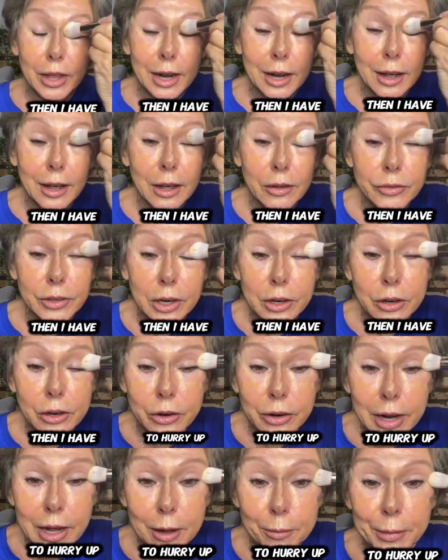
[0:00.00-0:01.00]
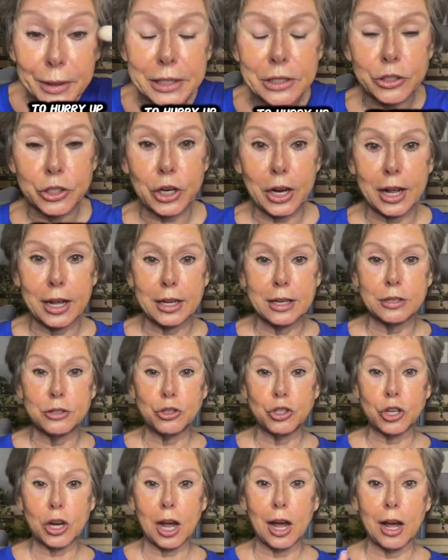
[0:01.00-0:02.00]
Then I have to hurry up and
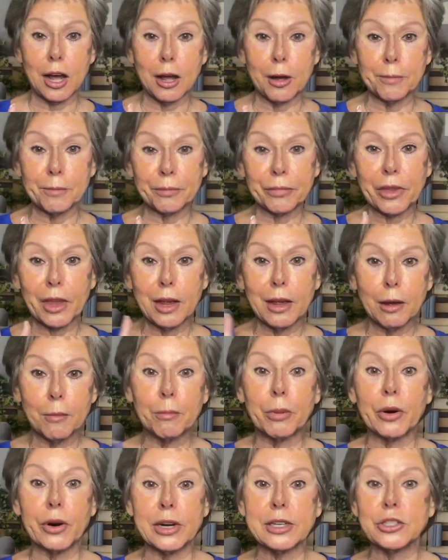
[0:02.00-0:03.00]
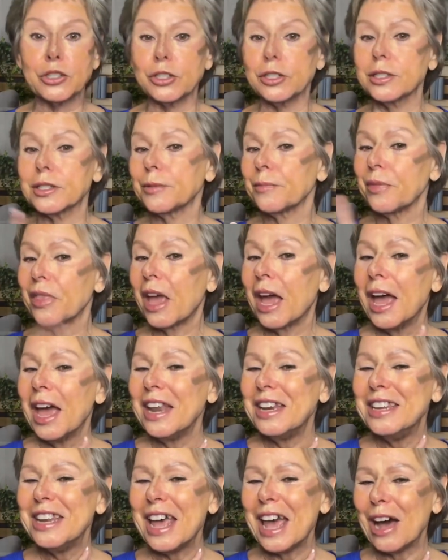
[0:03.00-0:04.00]
change brushes.
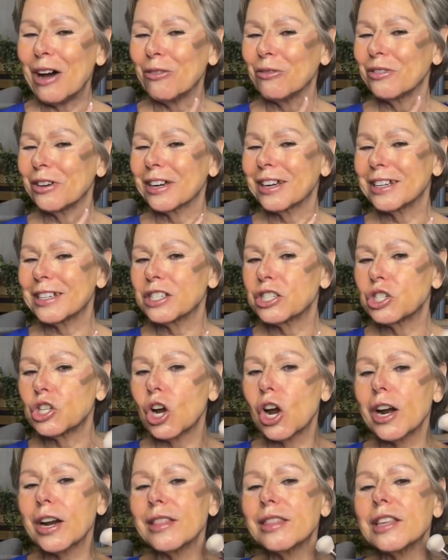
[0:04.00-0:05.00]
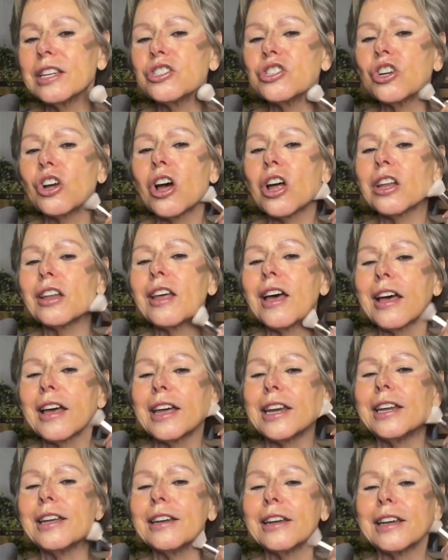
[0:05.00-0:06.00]
Now, we're going to start at the
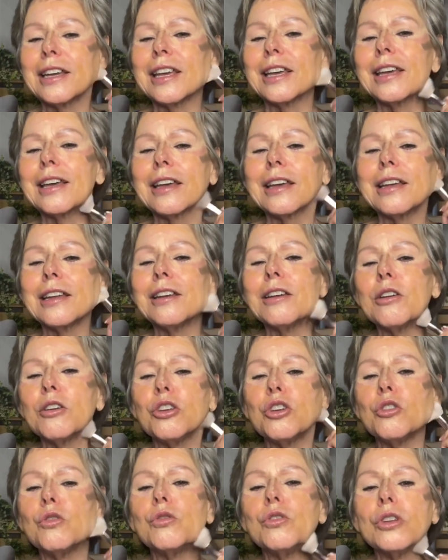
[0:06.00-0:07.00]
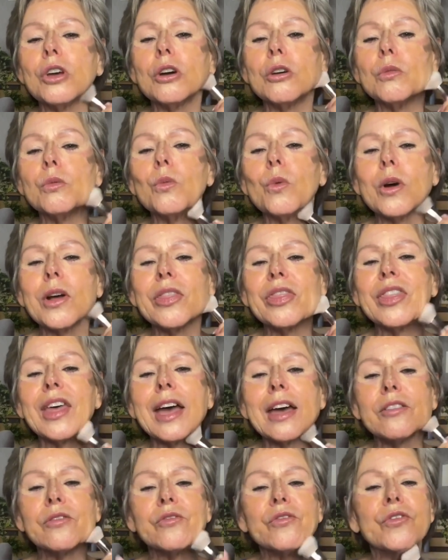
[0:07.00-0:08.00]
jawline. And again, you don't want
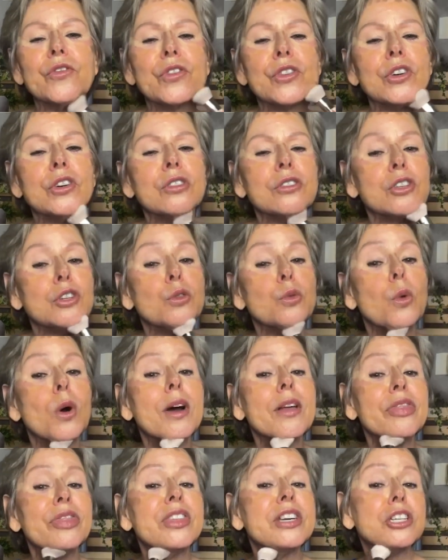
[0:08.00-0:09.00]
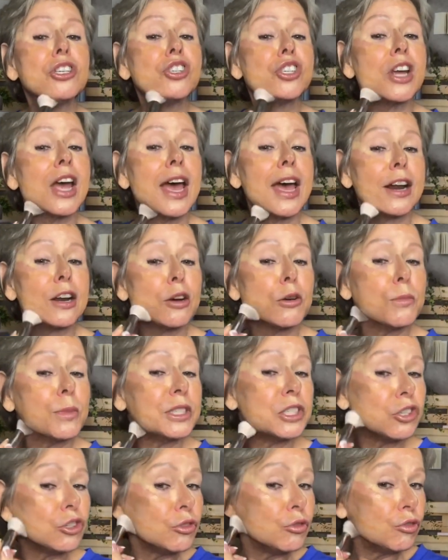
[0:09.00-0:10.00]
that full, you want the shadow,
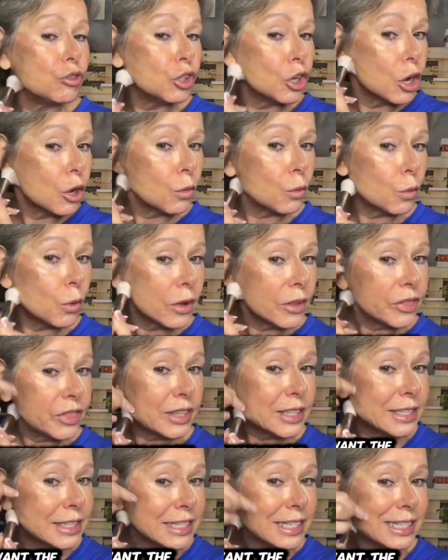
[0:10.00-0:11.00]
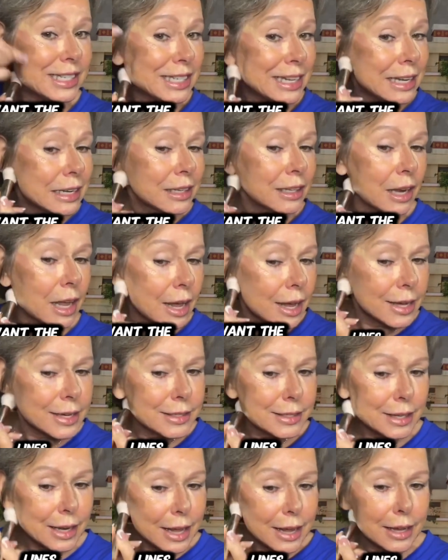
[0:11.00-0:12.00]
but you don't want the distinct
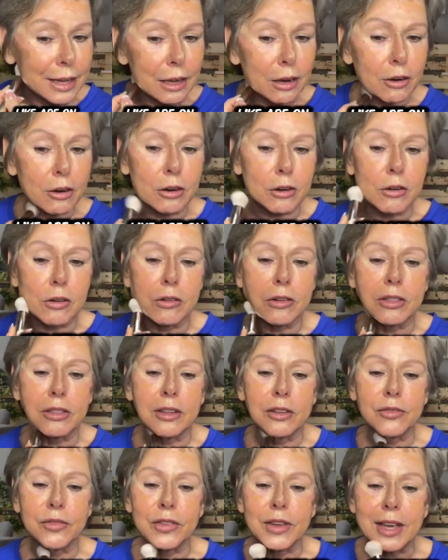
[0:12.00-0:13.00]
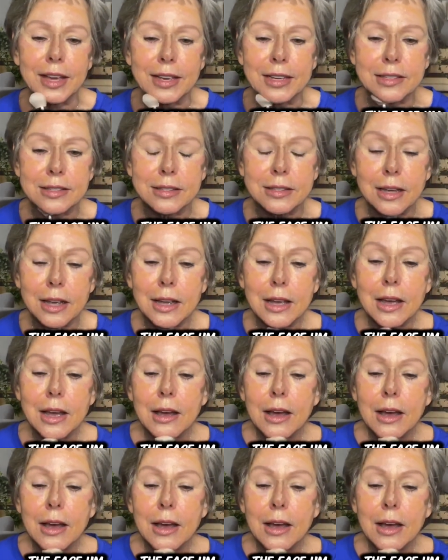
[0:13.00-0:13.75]
lines like are on the face.